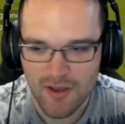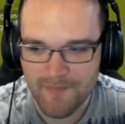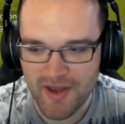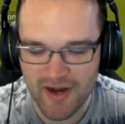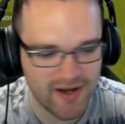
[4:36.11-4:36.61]

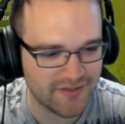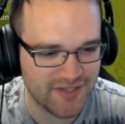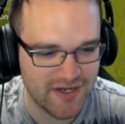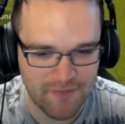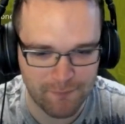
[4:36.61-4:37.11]
Man, I gotta
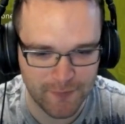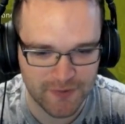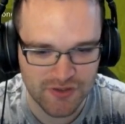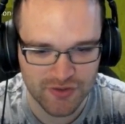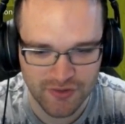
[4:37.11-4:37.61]
say that foot
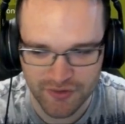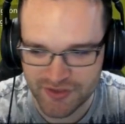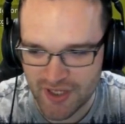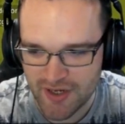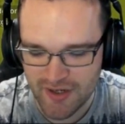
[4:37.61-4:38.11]
controller
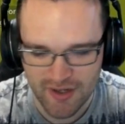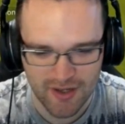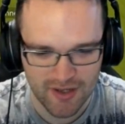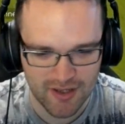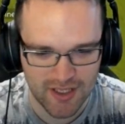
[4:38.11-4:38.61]
setting,
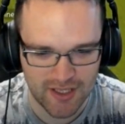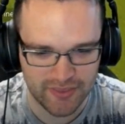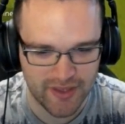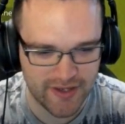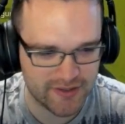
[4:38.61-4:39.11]

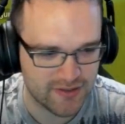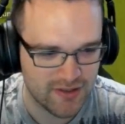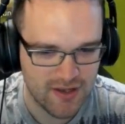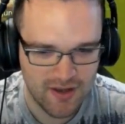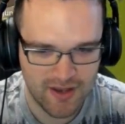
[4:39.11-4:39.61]
like,
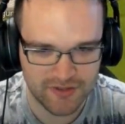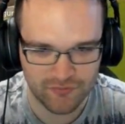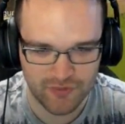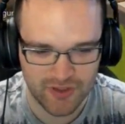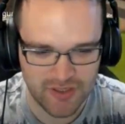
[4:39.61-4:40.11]
has
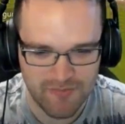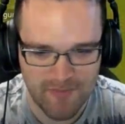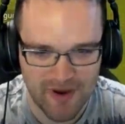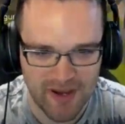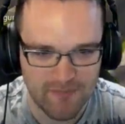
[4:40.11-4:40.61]
really
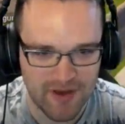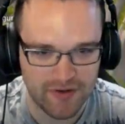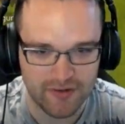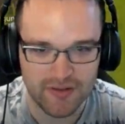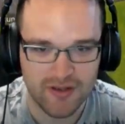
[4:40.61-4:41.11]
made my aim better.